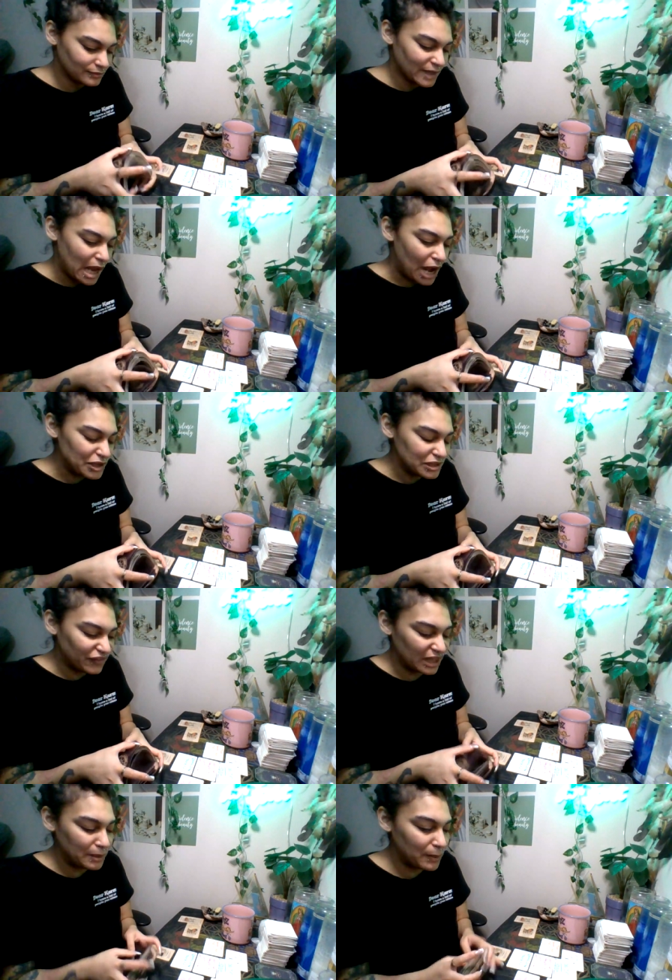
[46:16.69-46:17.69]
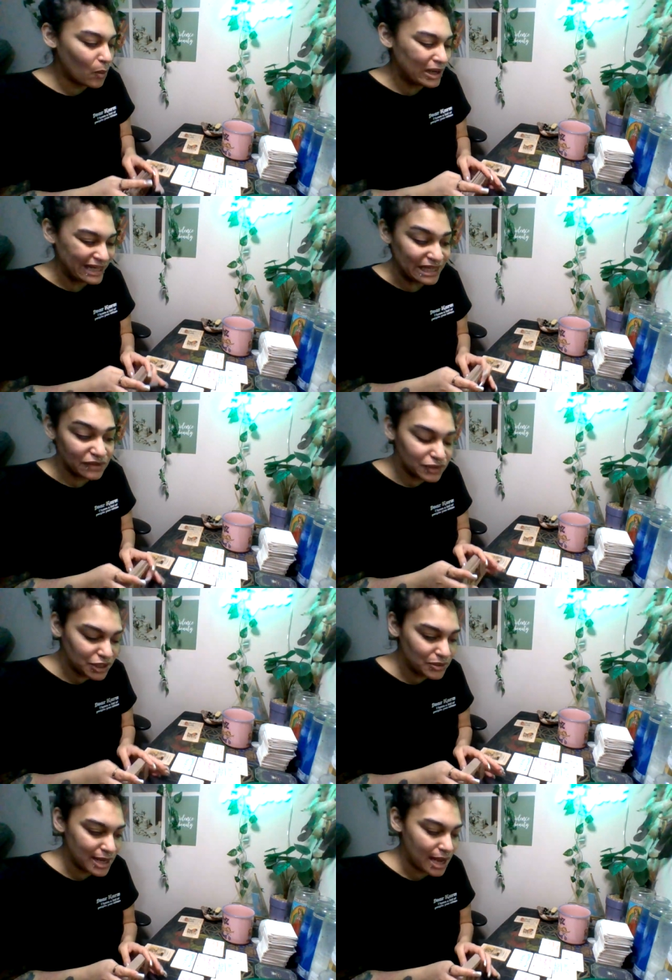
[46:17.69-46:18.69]
I also feel like people want to give to
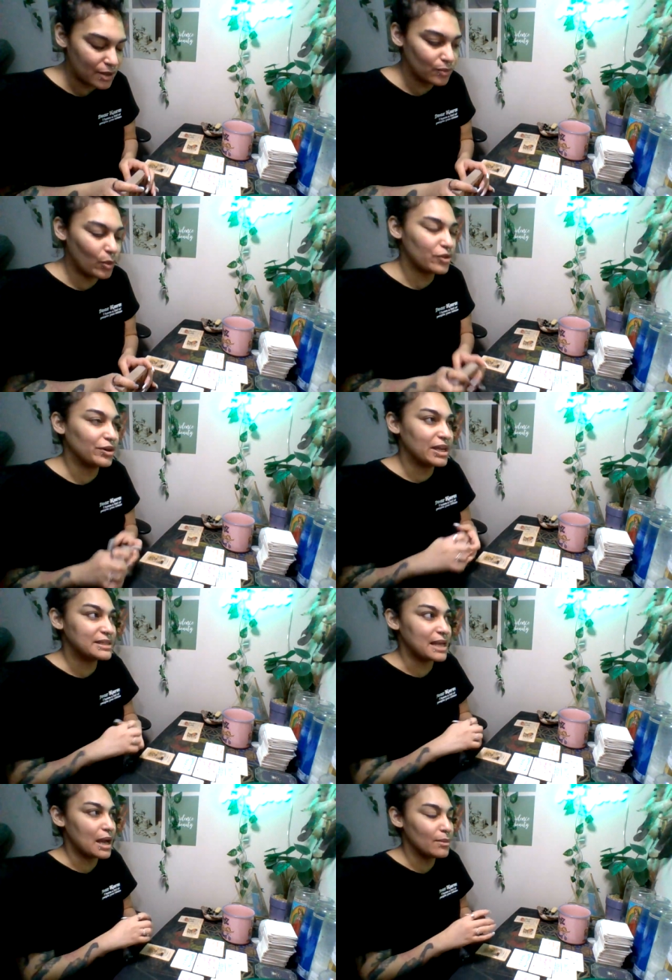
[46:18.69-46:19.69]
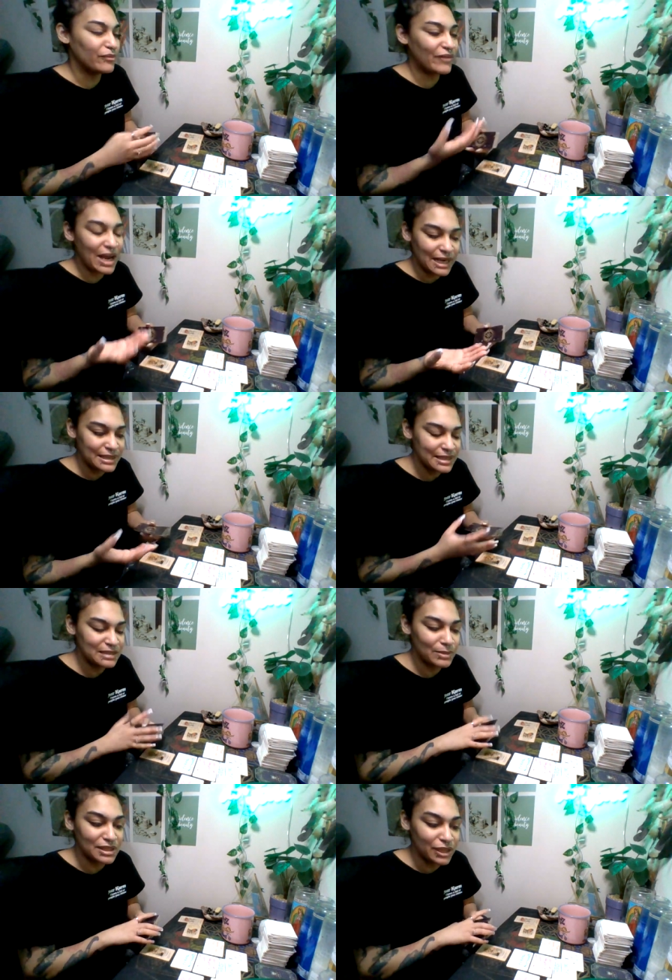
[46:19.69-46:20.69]
you now, whether it's finances,
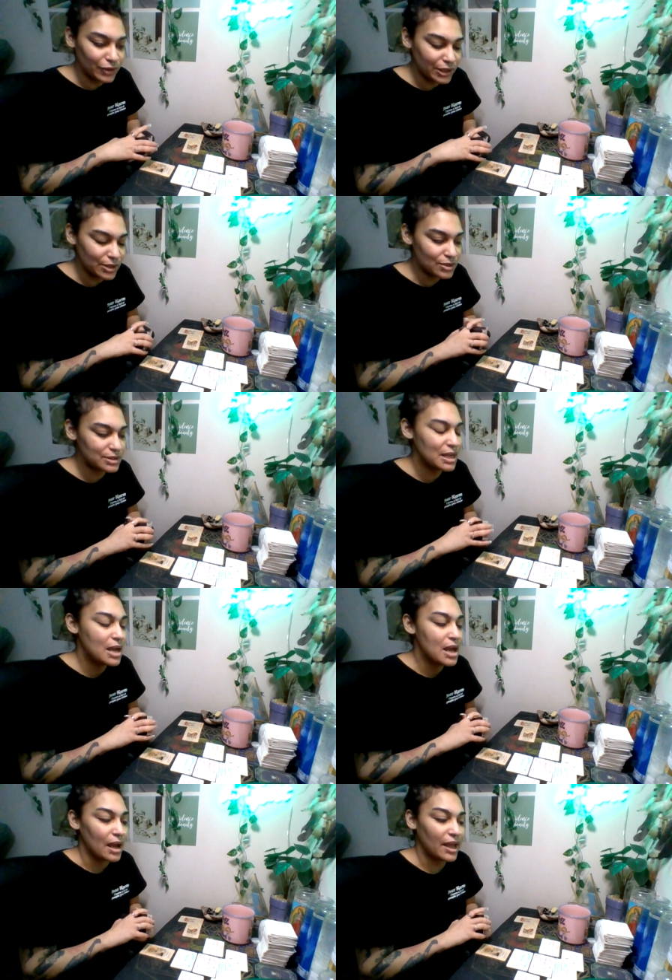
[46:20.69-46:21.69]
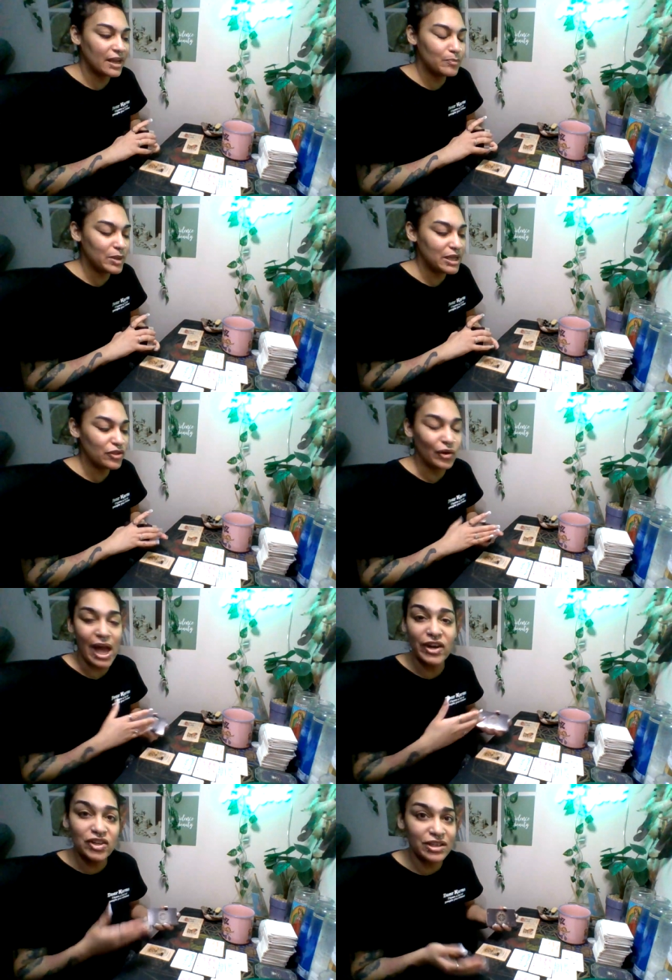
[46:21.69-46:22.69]
materials. It could be their
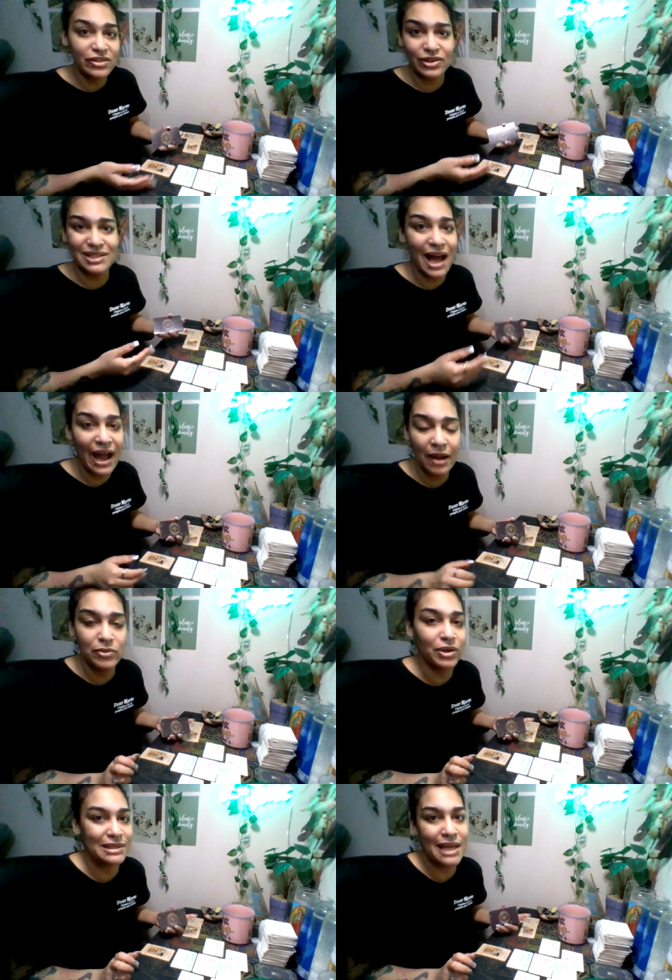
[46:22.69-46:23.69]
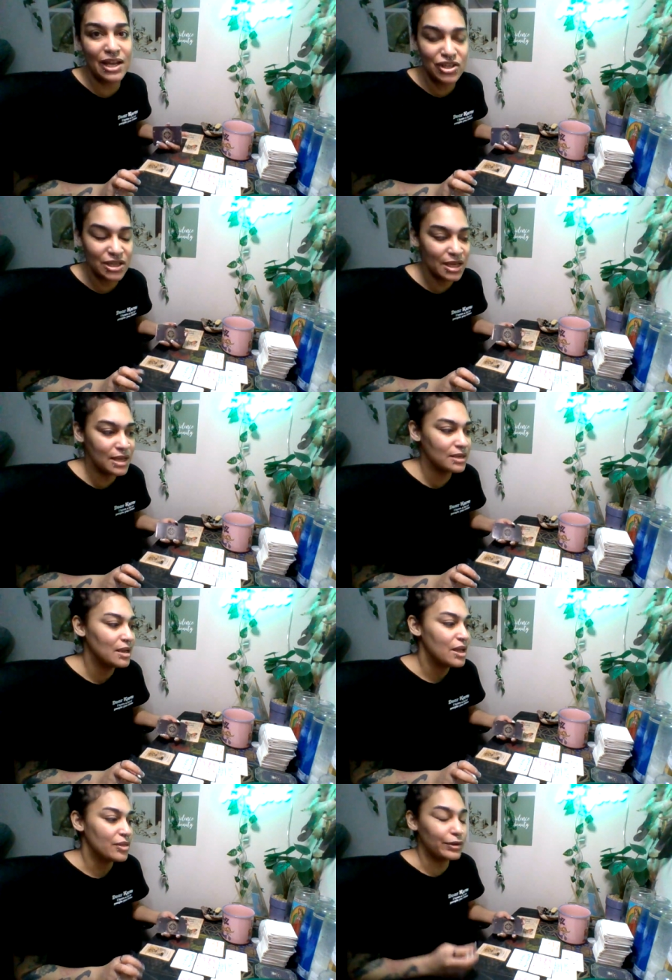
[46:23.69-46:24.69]
energy, their time, their attention,
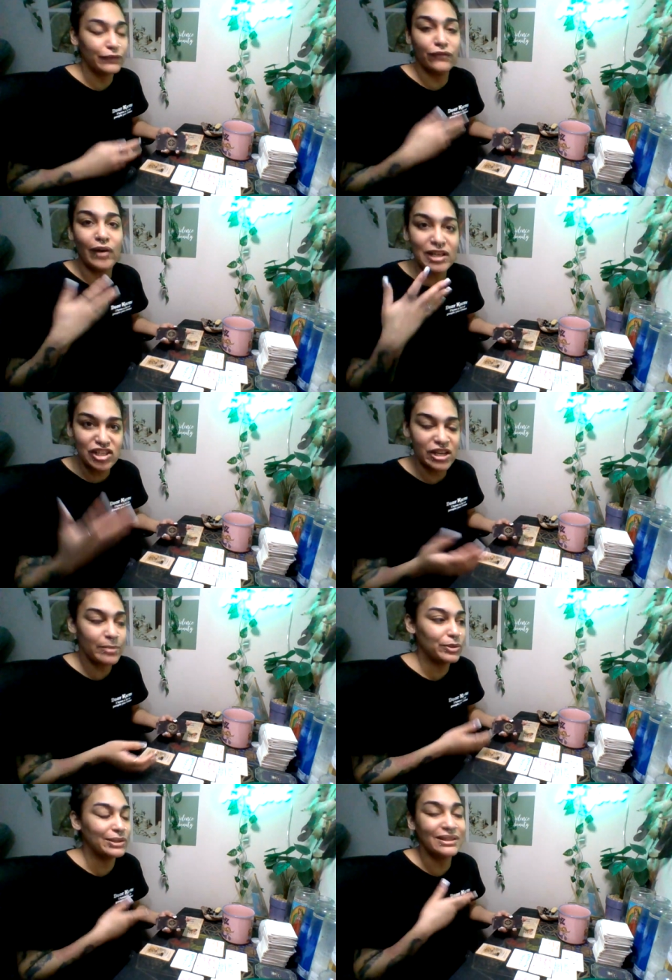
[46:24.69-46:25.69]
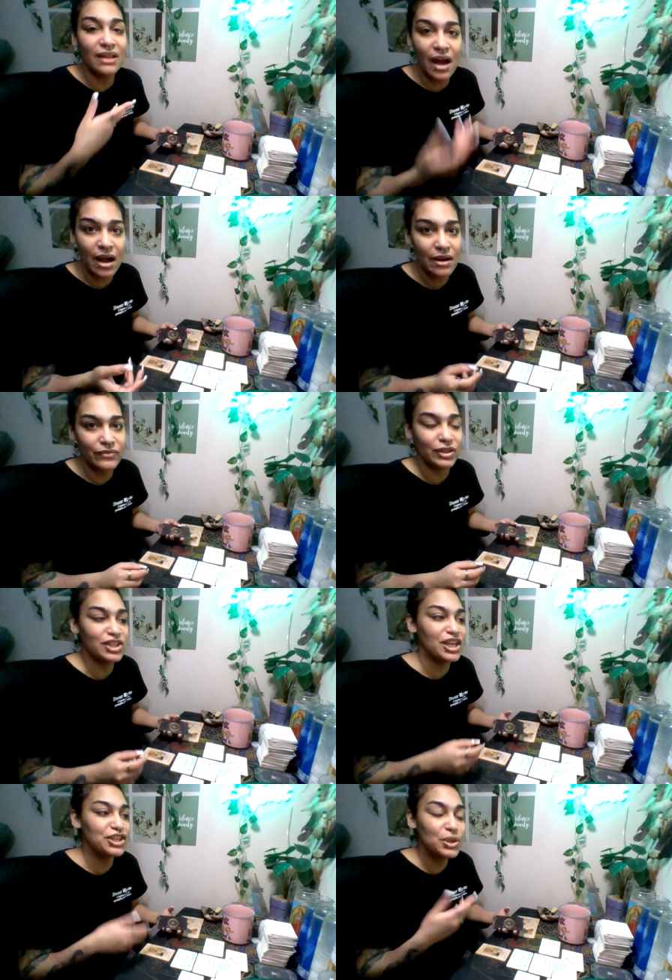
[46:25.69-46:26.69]
their friendship, their love, their
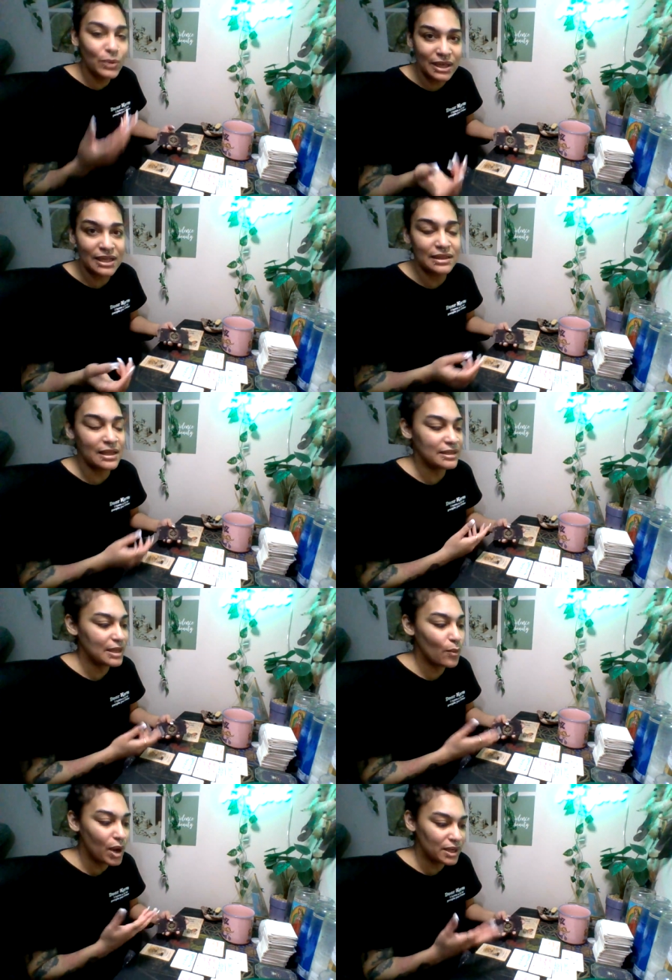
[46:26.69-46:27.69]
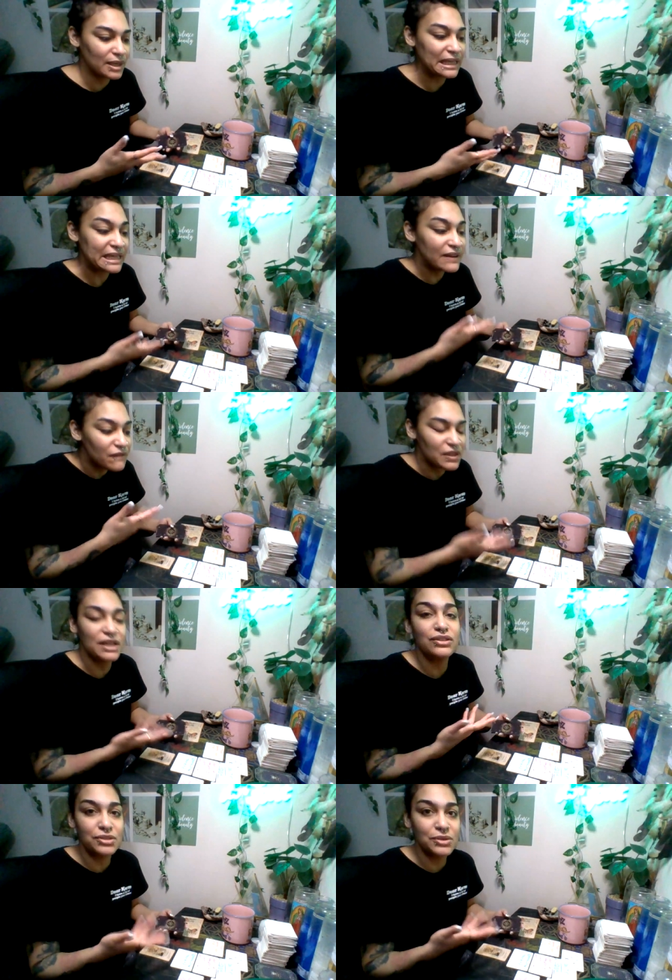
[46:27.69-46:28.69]
genuity. They want to give
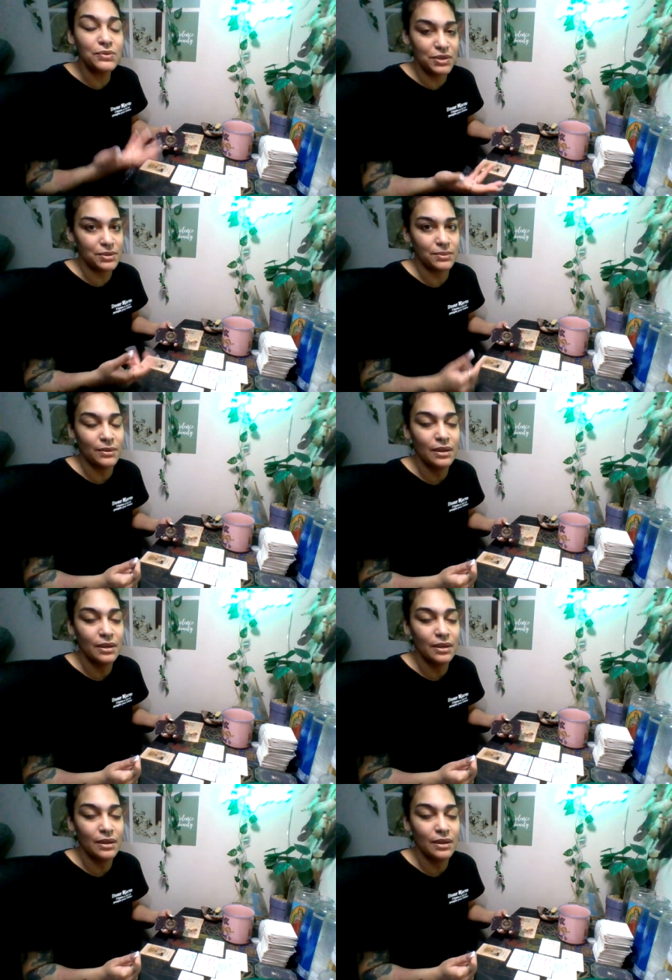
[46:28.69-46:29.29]
things to you.